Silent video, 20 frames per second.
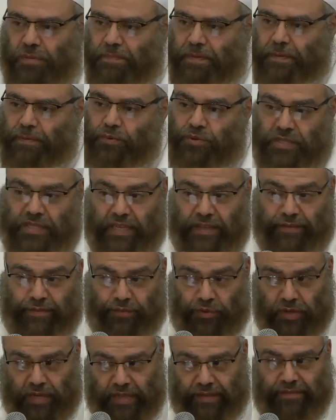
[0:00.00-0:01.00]
When people say,
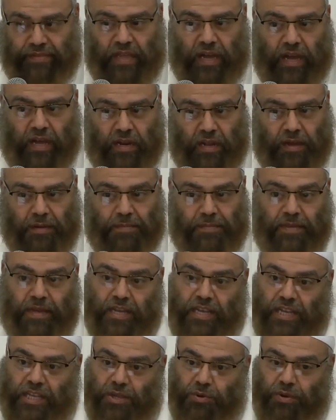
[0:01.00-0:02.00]
if you leave the haram,
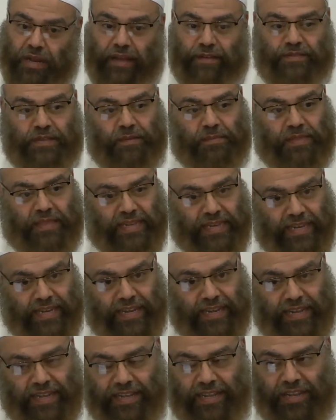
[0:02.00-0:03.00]
you will have something,
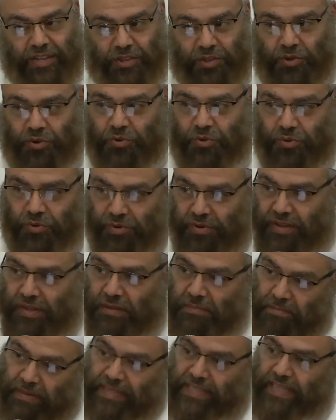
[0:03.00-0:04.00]

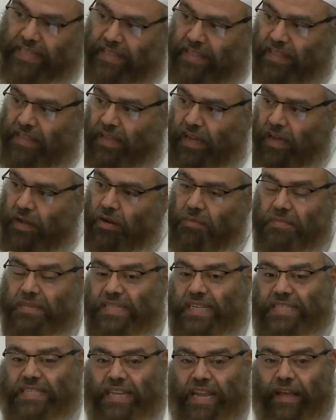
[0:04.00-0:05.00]
better than the haram.
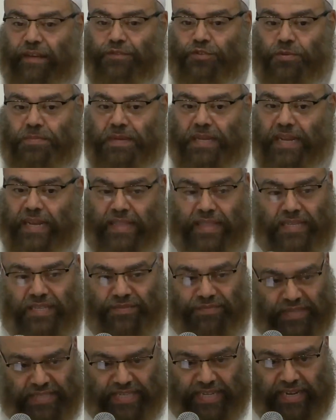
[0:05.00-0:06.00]
It doesn't have to be like
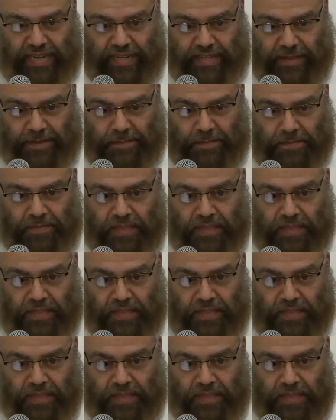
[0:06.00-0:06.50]
this physically.